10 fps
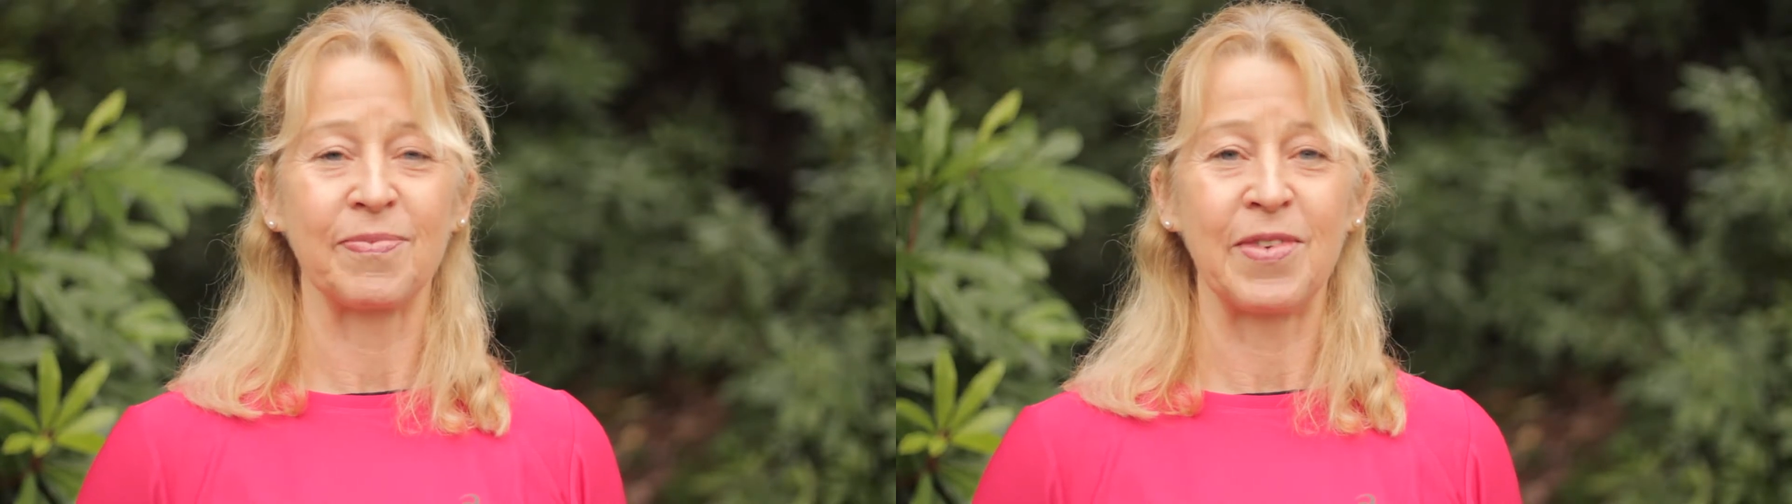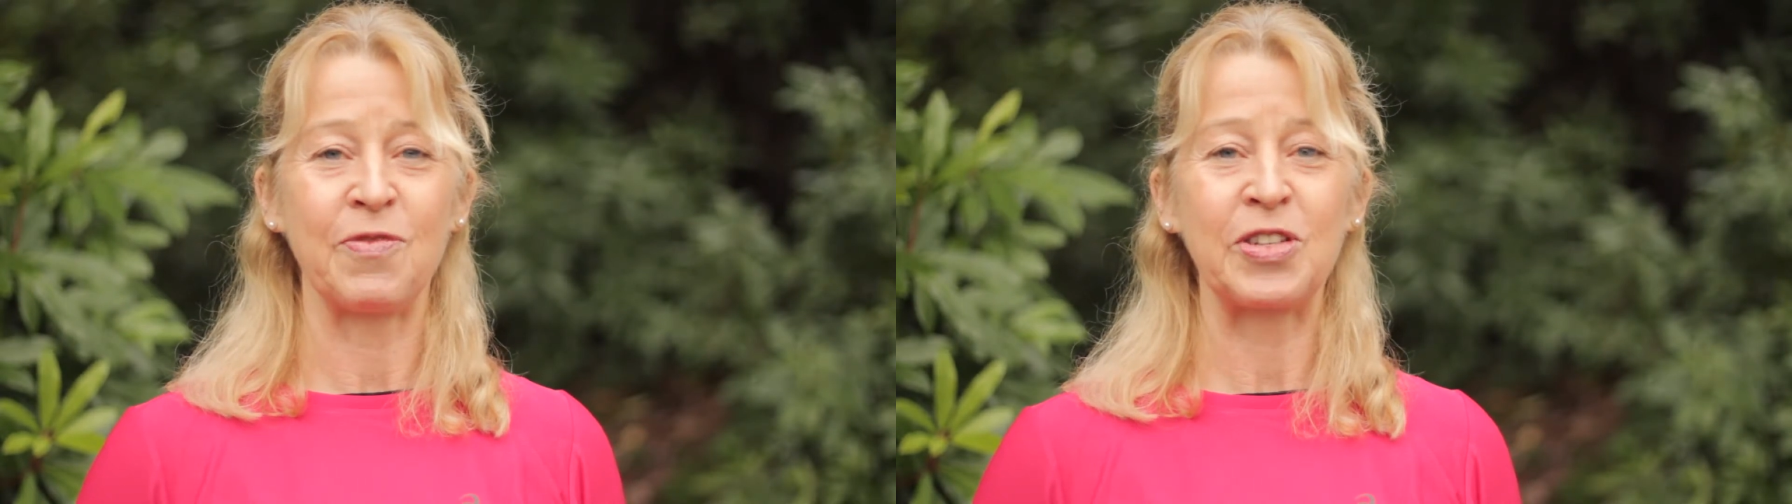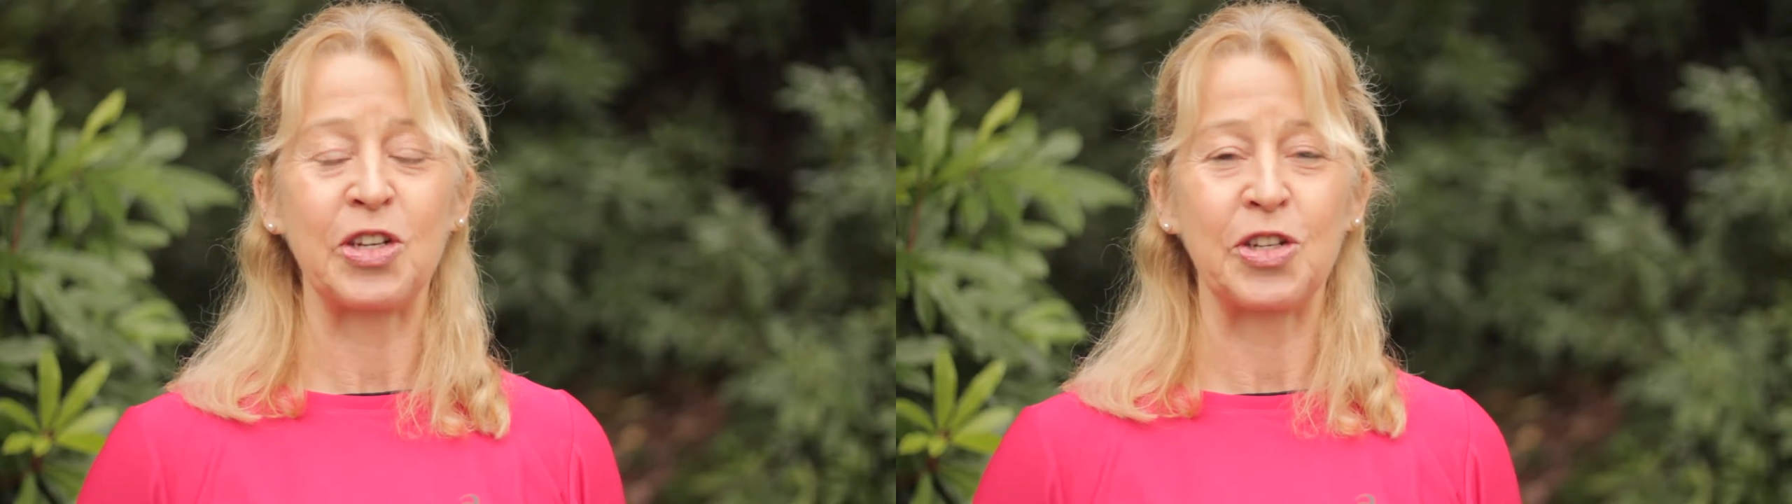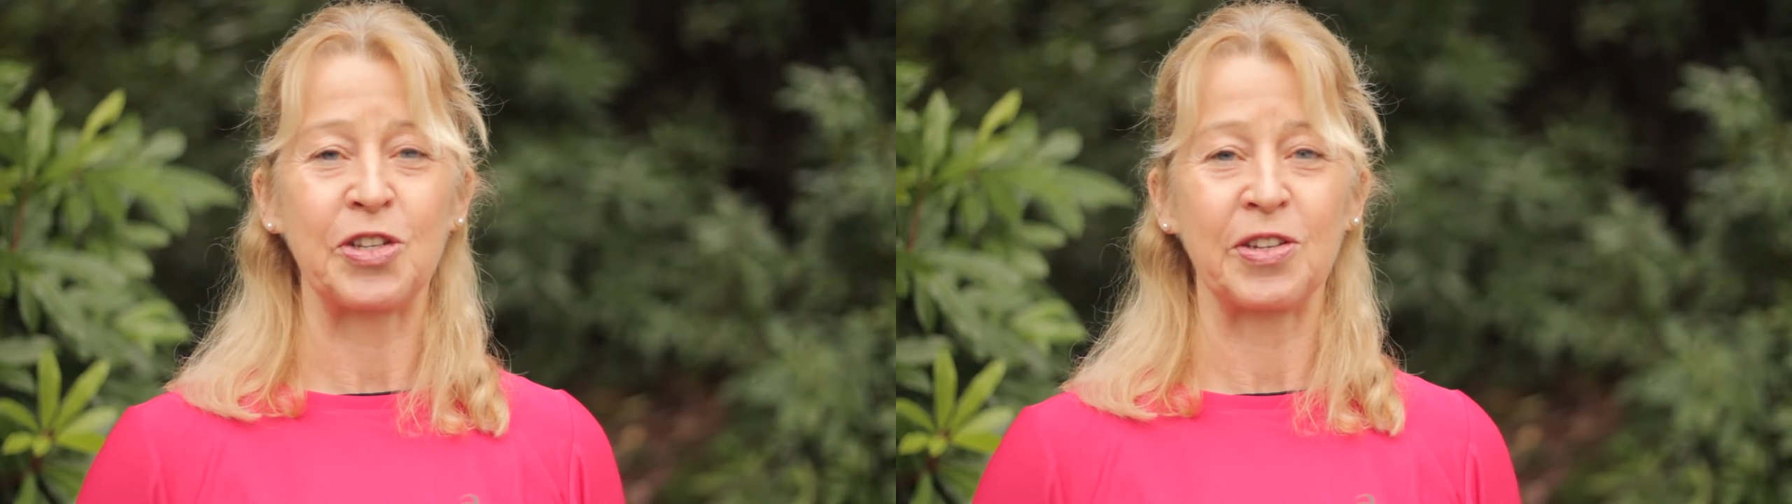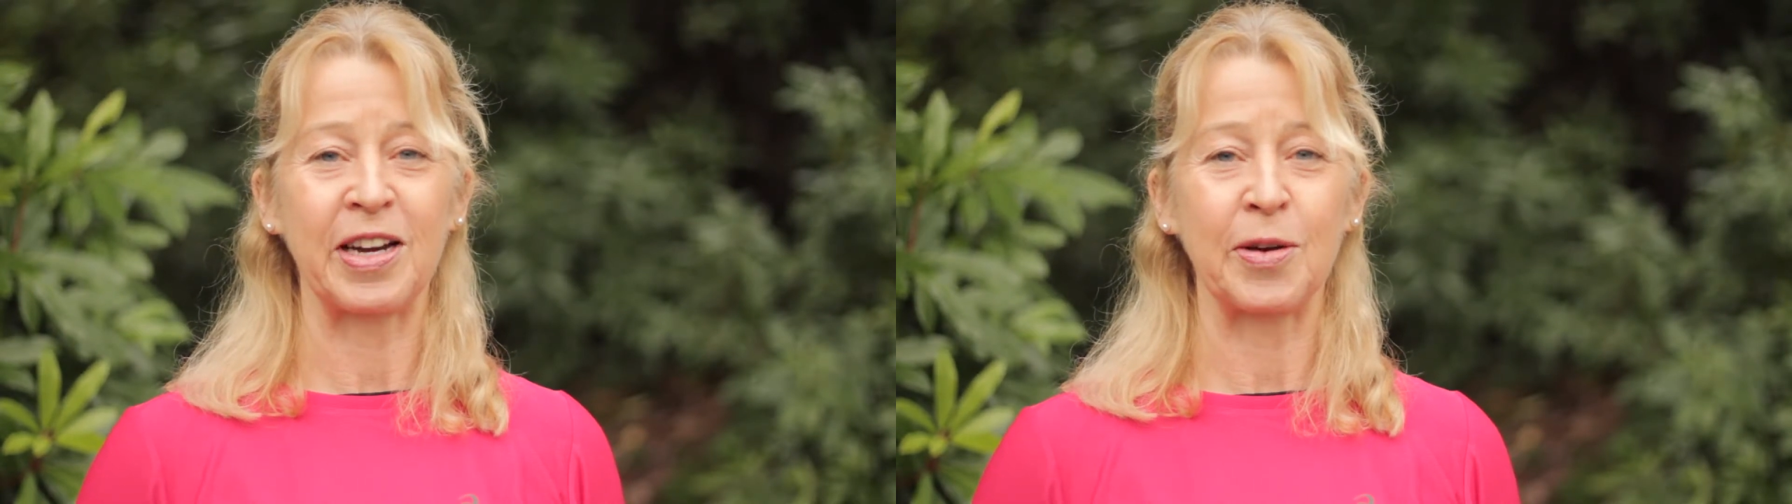
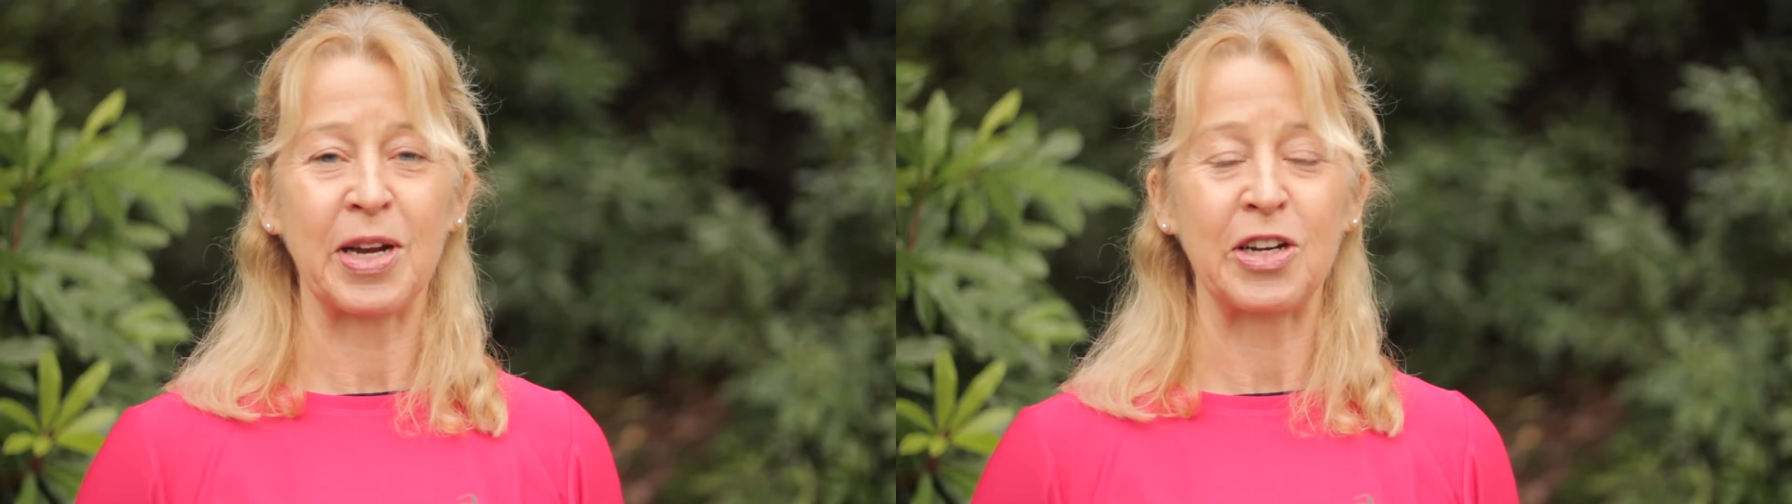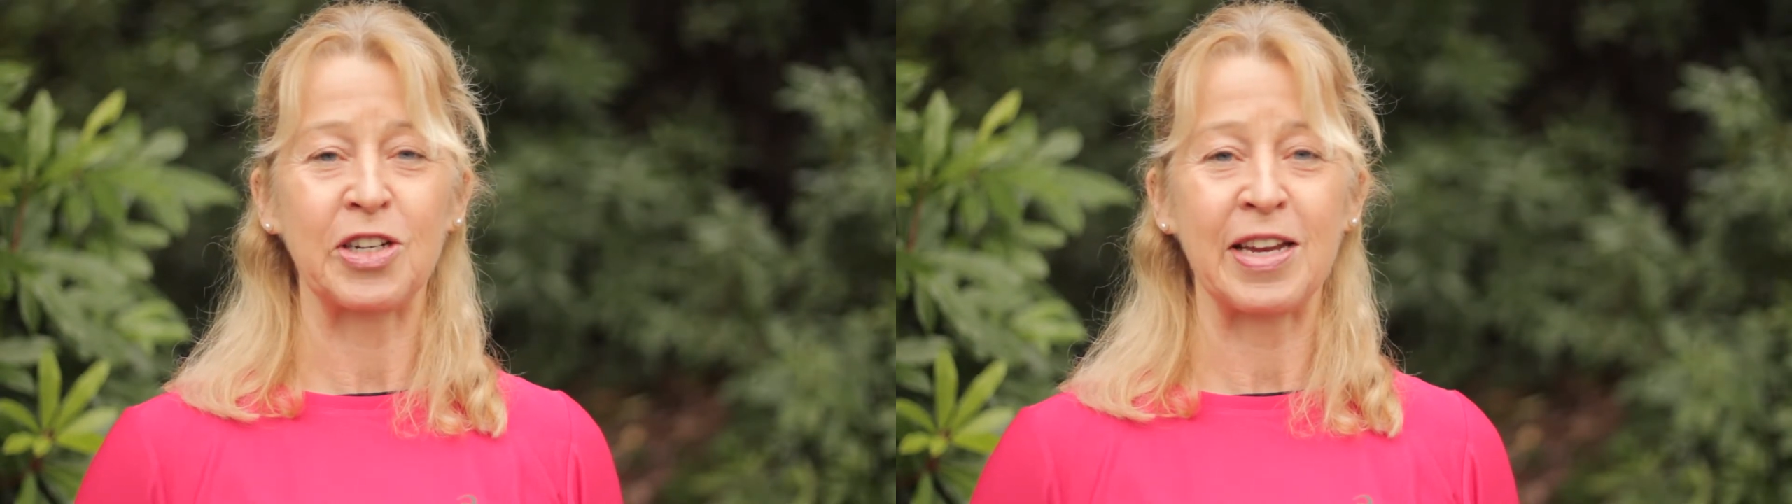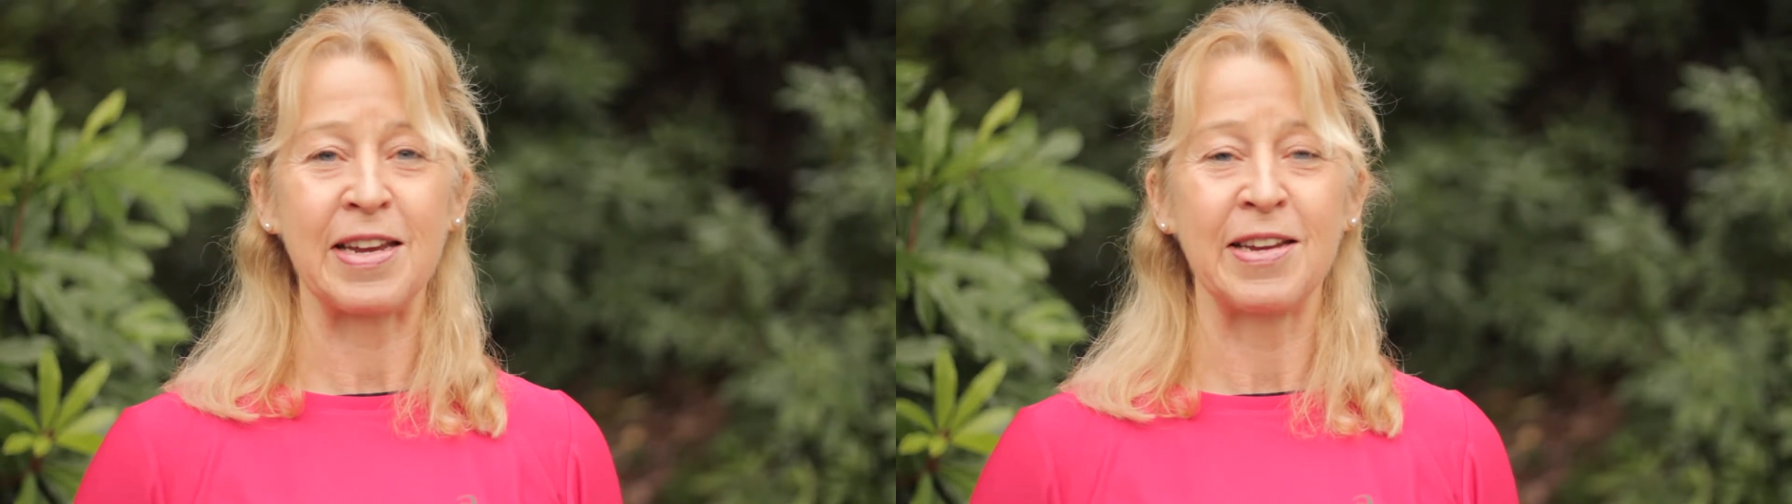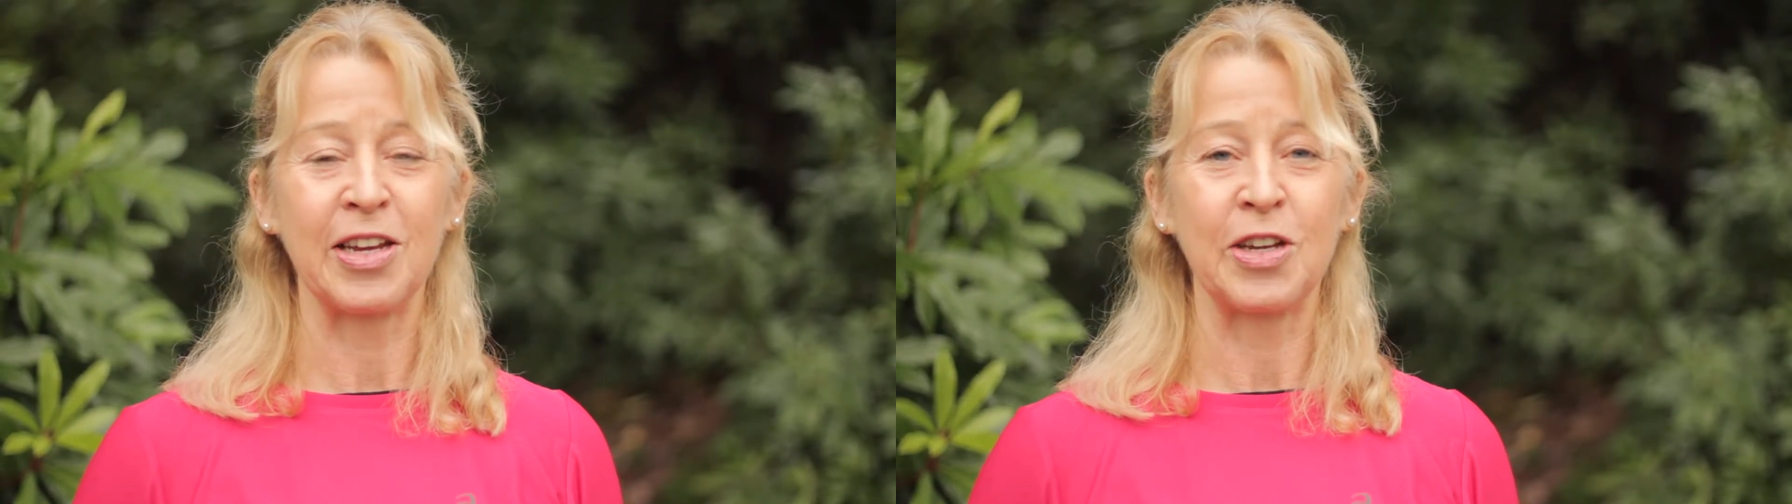envisaged that I would actually